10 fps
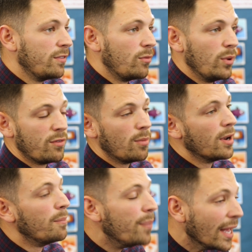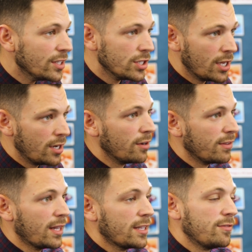We've come on a big
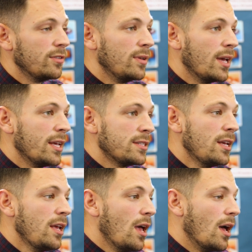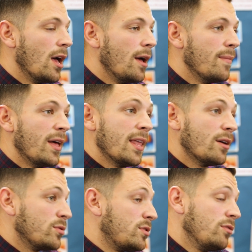journey over the last few years,
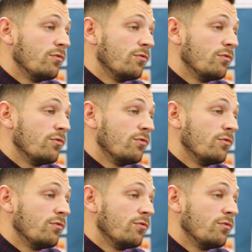and that